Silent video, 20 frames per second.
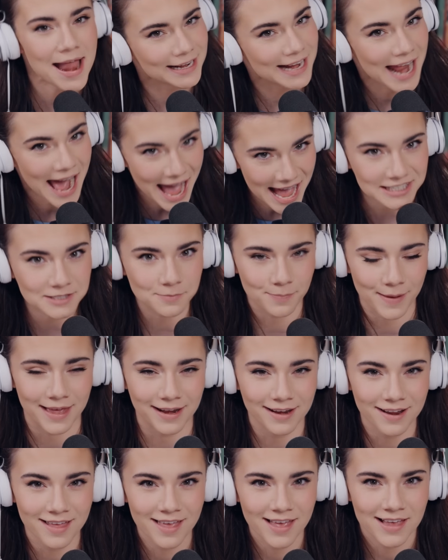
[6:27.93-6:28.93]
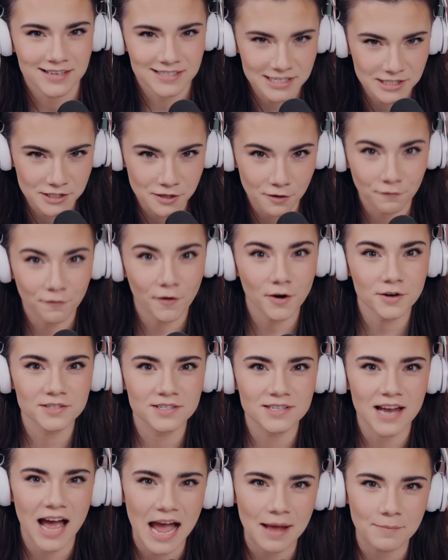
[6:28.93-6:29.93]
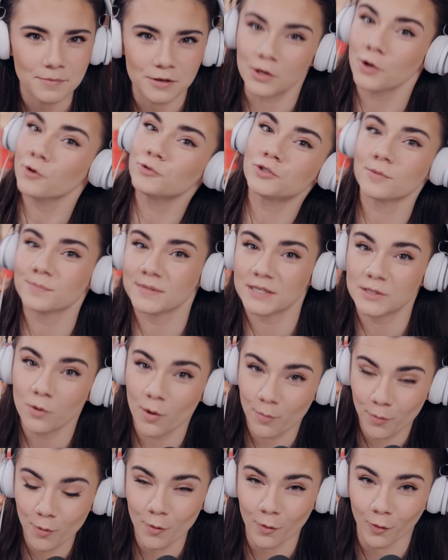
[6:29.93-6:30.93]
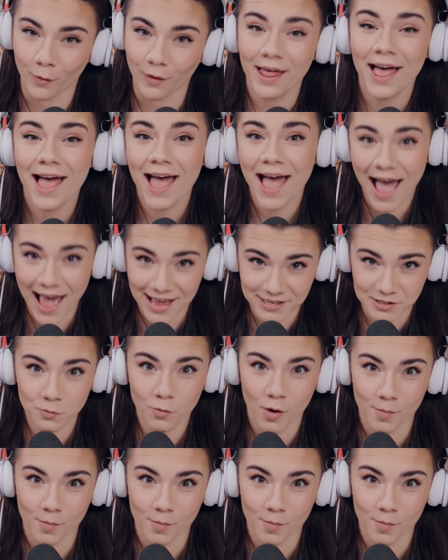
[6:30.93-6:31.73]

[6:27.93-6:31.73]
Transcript: And it has been since the first time you jumped into a pool as a